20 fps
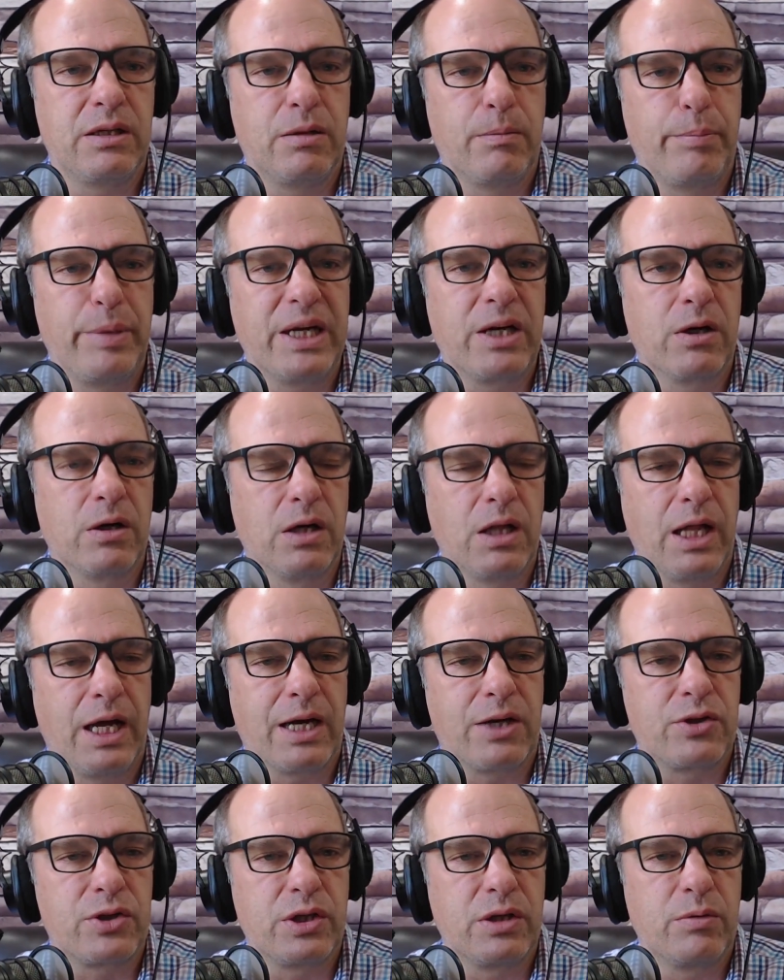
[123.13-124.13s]
the bigger
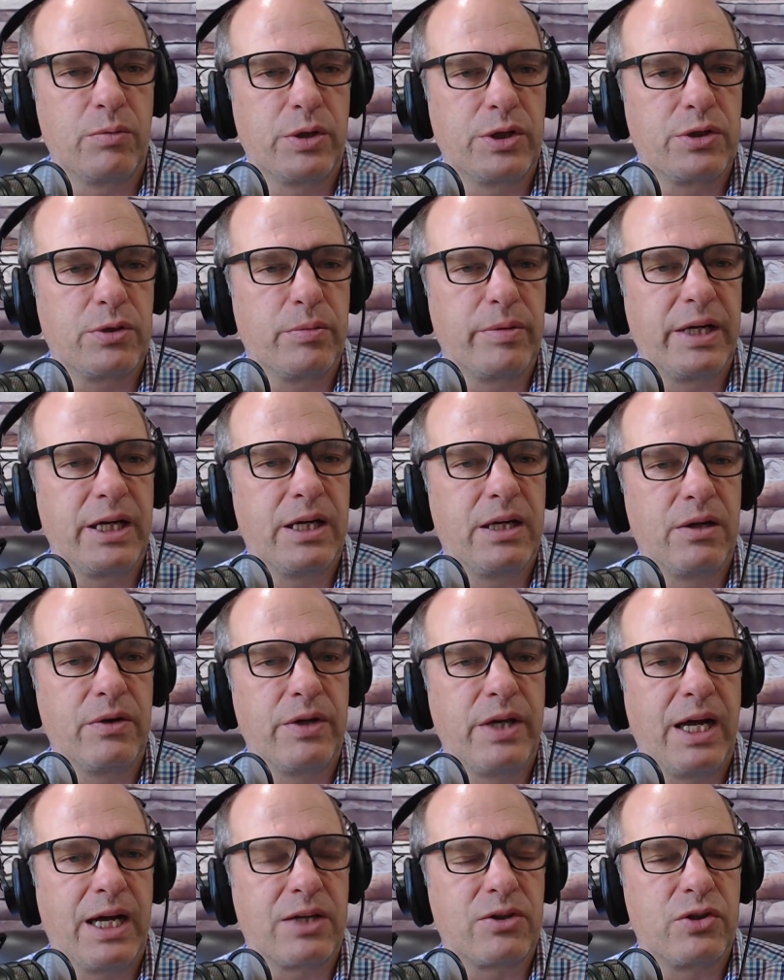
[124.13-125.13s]
election, which will be held
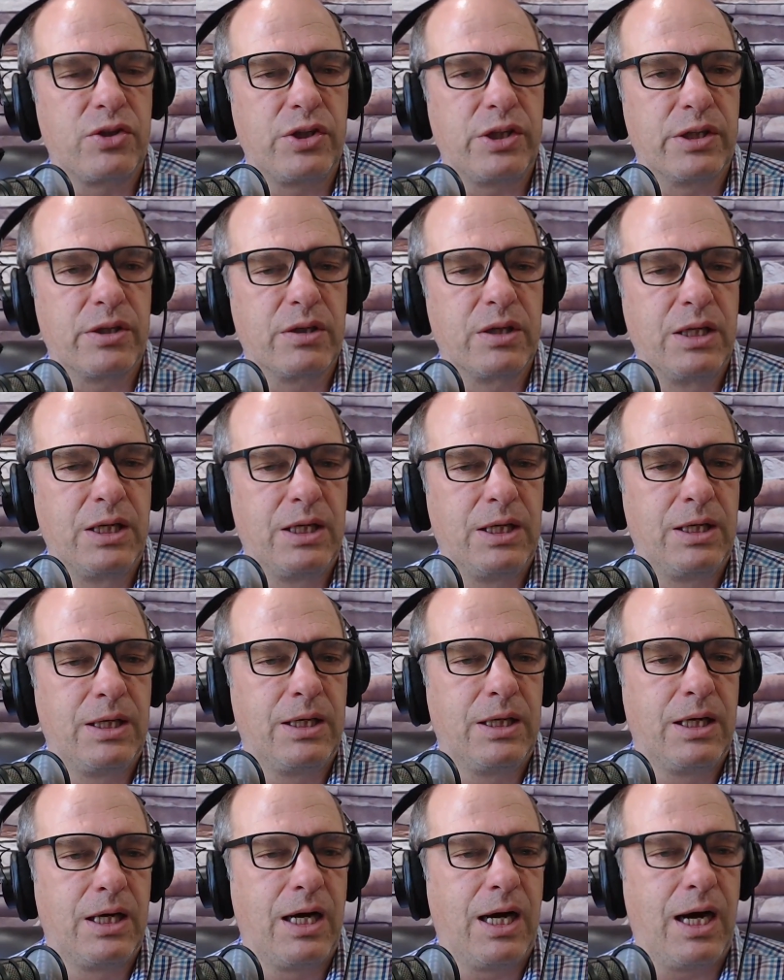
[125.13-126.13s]
next year.
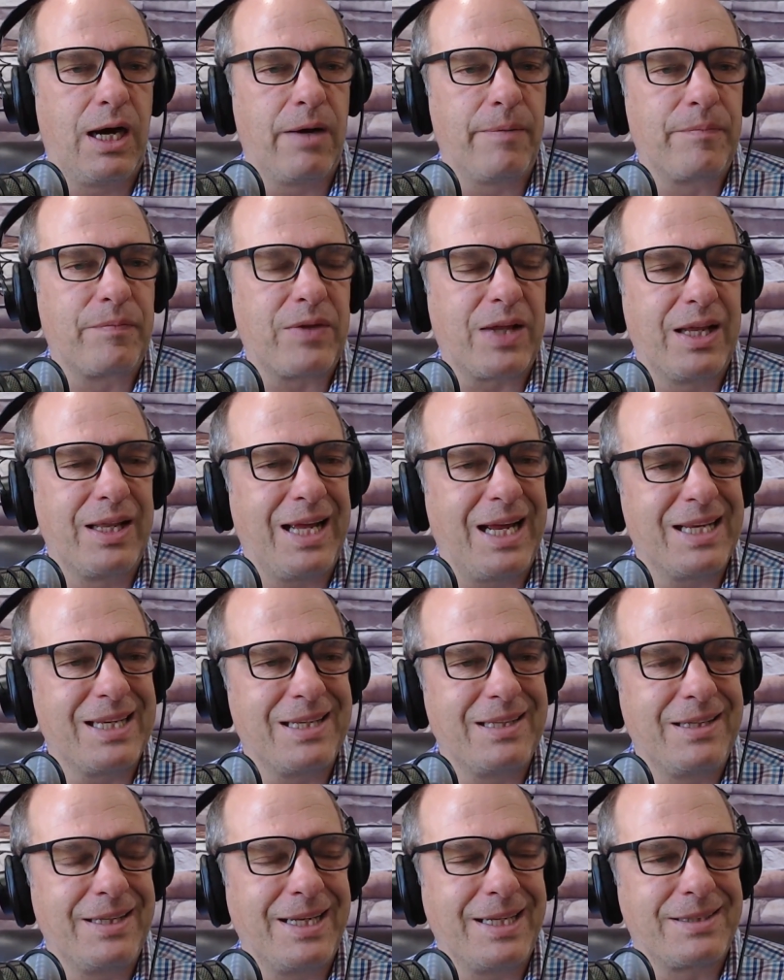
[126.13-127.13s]
That
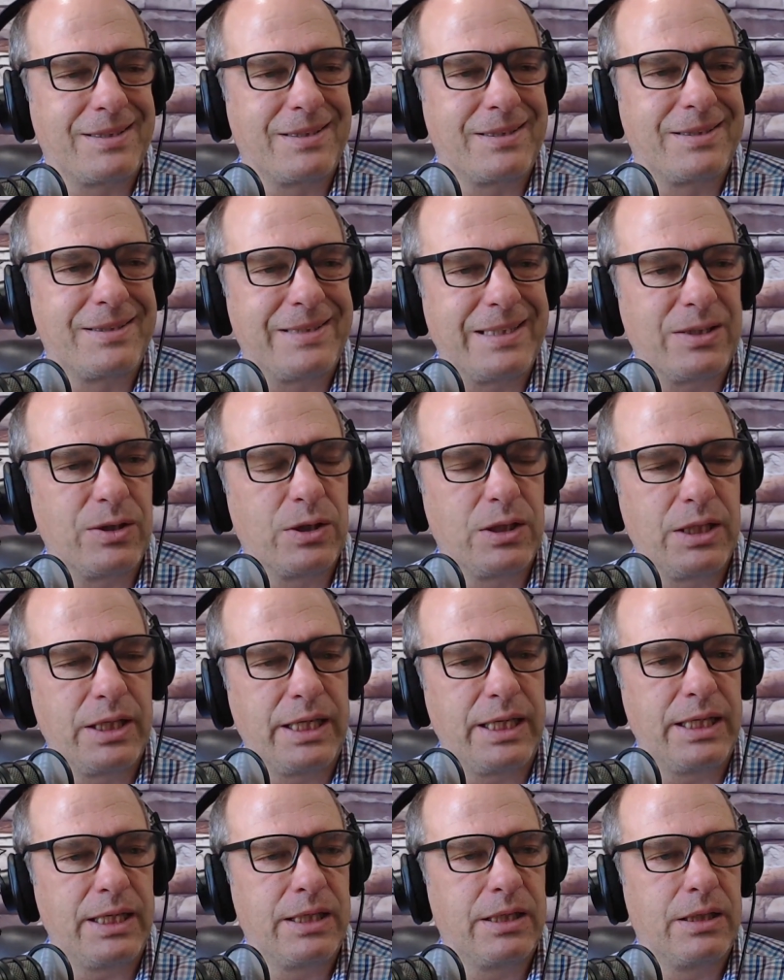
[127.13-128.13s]
didn't
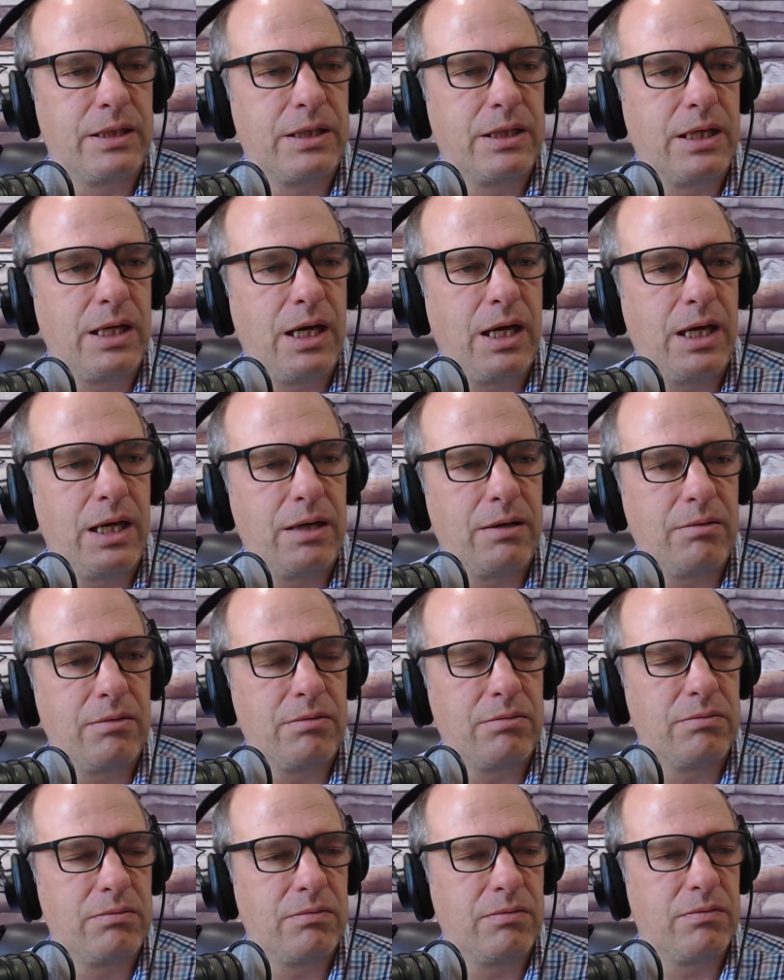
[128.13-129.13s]
necessarily uh,
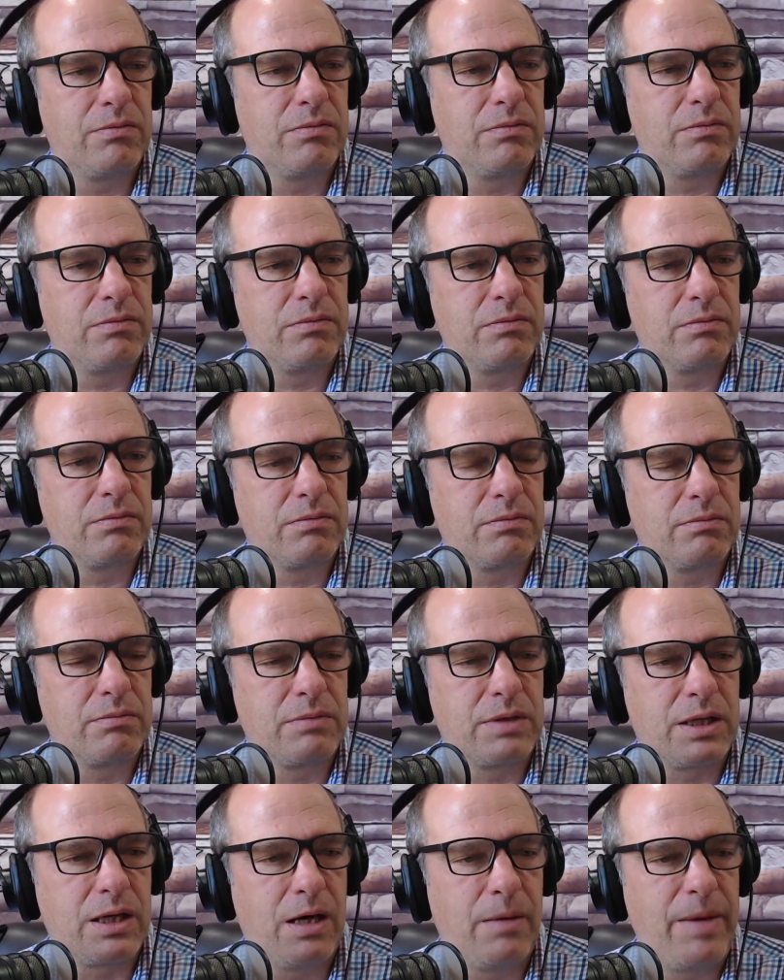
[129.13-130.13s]

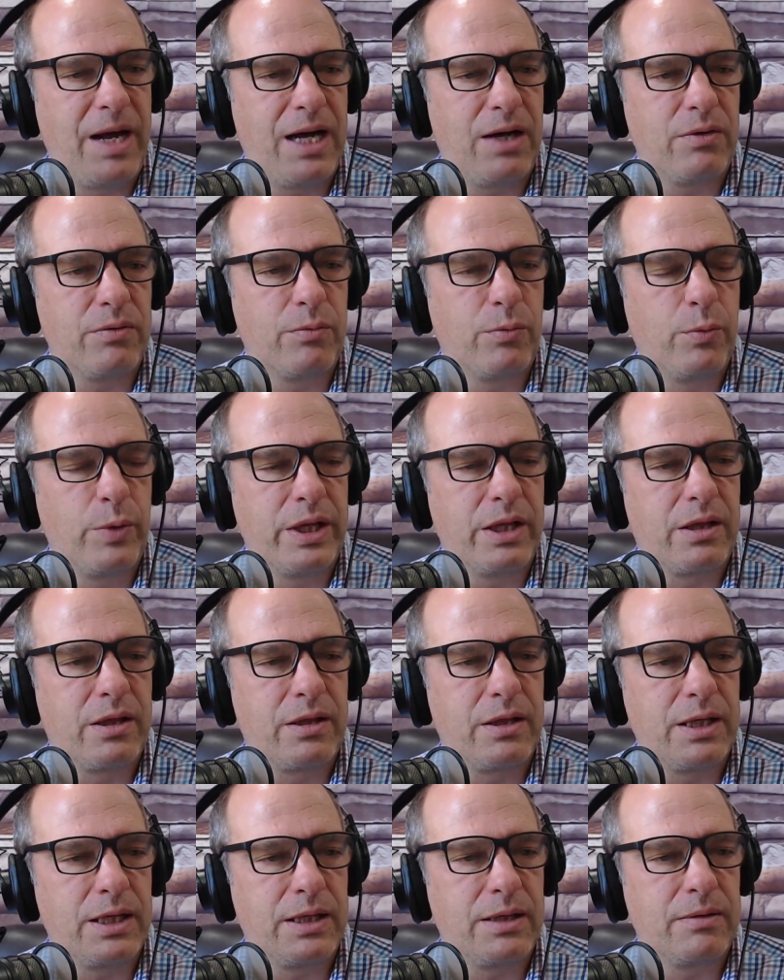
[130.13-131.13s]
come out
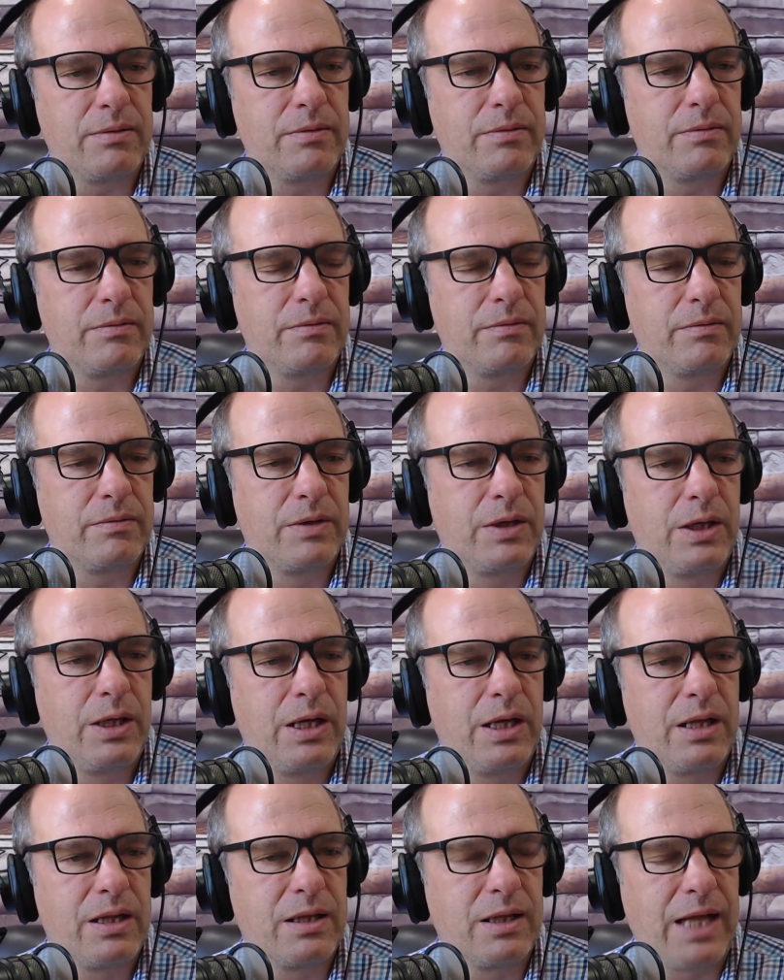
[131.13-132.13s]
with
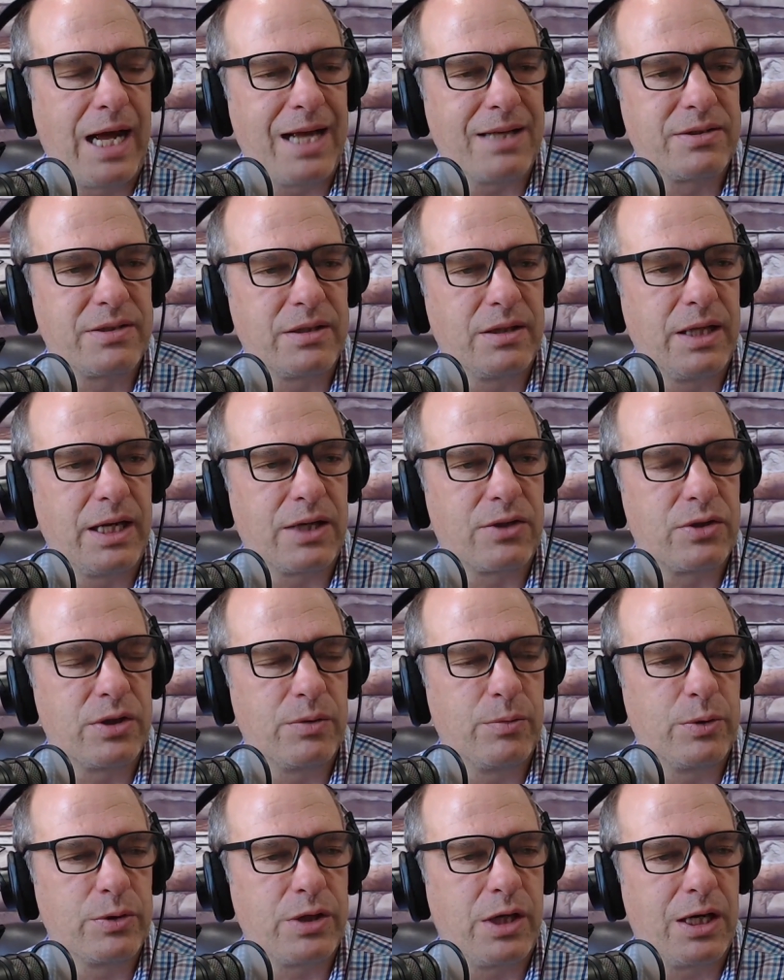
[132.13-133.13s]
last election.
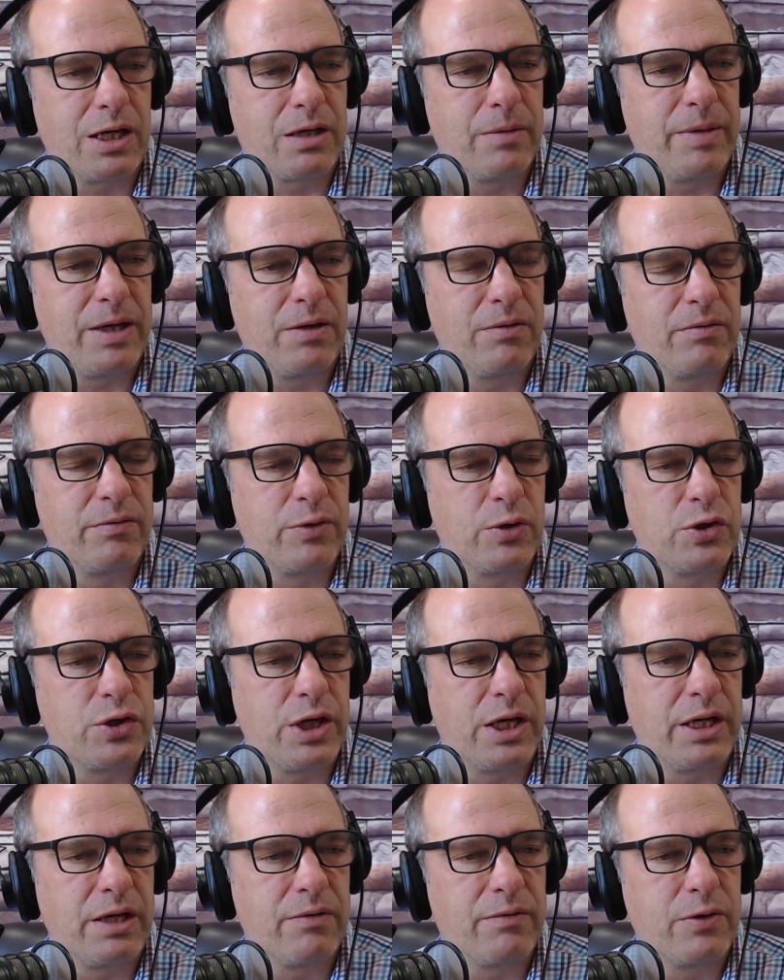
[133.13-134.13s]
We'll talk about
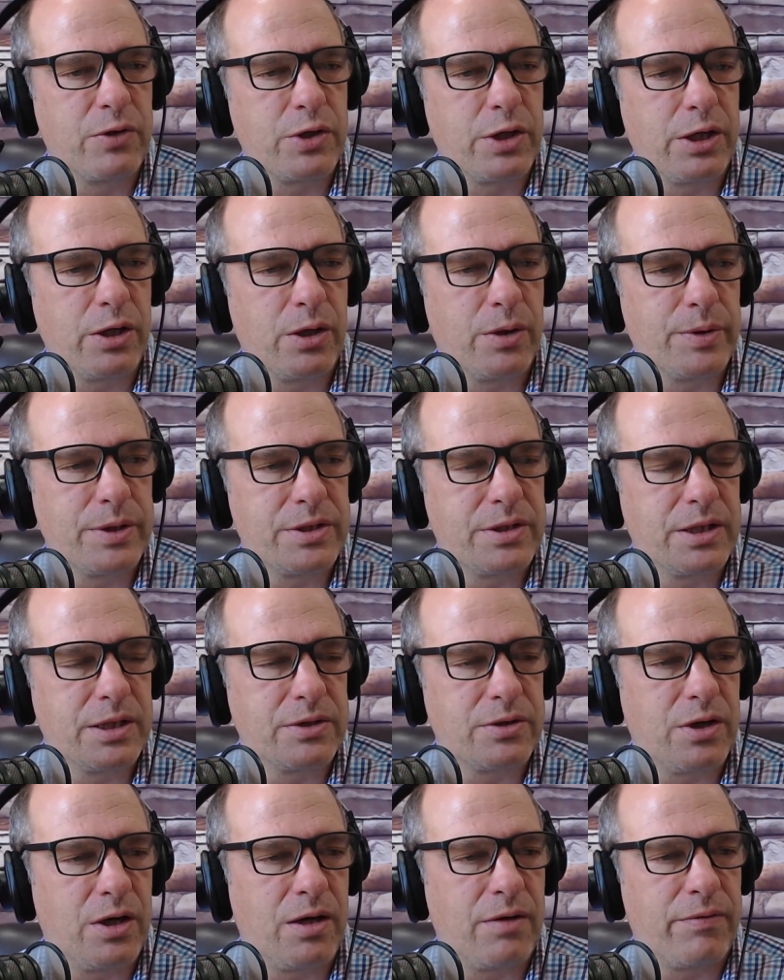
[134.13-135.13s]
Virginia. Virginia always
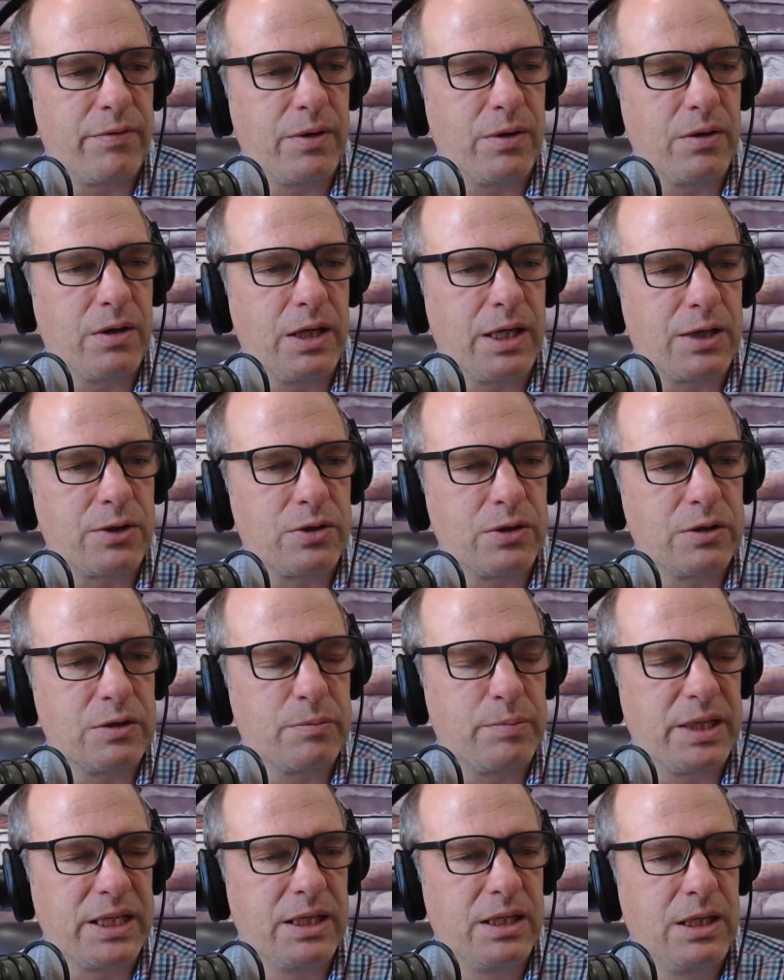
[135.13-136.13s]
does off-year elections,
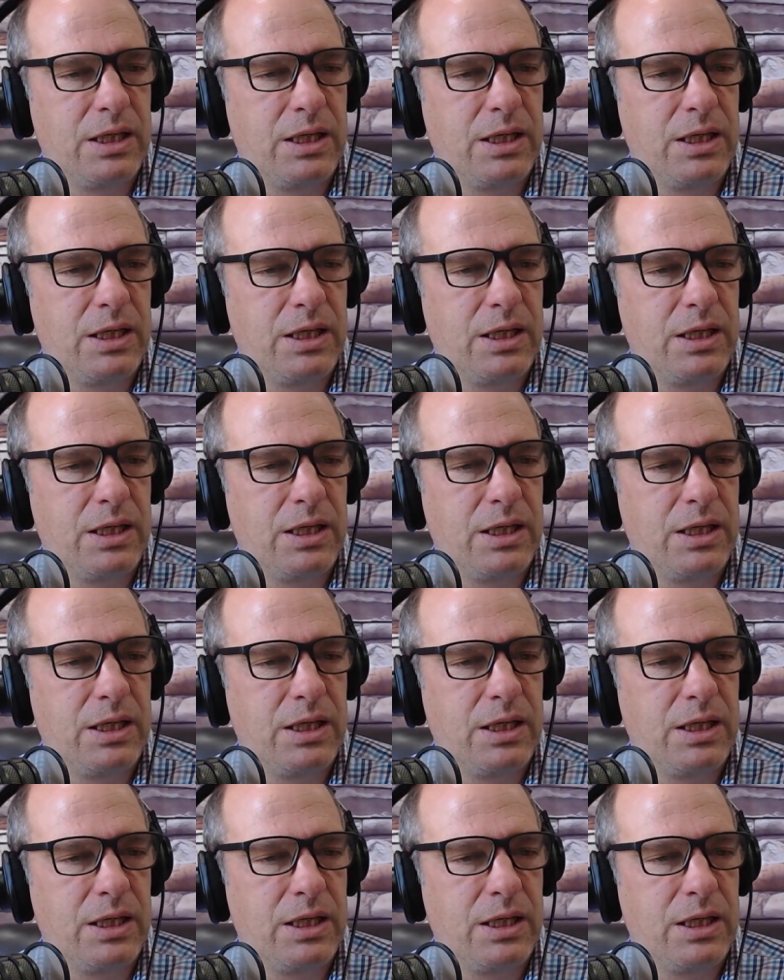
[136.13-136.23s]
but